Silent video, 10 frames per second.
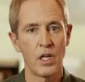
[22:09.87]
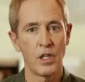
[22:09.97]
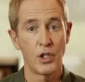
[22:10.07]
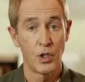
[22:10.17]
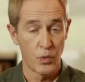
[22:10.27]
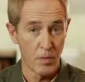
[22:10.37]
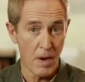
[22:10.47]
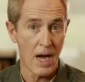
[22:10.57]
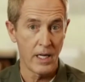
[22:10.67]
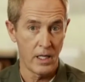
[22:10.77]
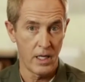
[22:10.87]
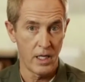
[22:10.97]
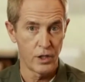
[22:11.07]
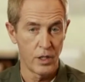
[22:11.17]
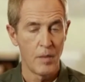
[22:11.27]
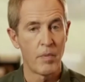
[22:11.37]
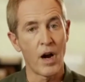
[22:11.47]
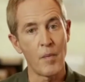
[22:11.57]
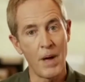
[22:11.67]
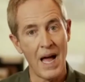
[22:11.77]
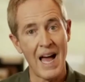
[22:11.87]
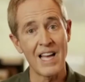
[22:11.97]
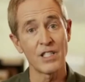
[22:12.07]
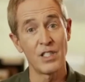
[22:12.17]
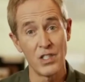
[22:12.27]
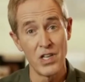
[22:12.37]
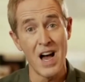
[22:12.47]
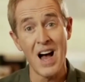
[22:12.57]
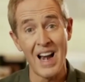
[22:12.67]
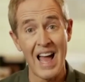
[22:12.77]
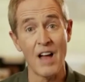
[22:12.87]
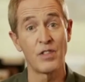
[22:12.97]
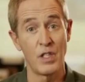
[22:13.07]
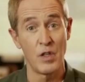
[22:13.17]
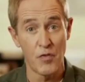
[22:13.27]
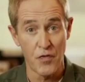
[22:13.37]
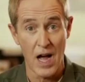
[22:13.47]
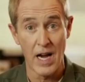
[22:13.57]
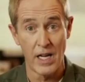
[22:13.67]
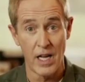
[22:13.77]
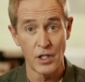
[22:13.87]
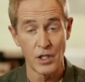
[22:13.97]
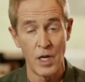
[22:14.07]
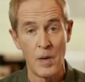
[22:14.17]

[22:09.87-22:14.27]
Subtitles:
should remind us, but our past does not have to define us.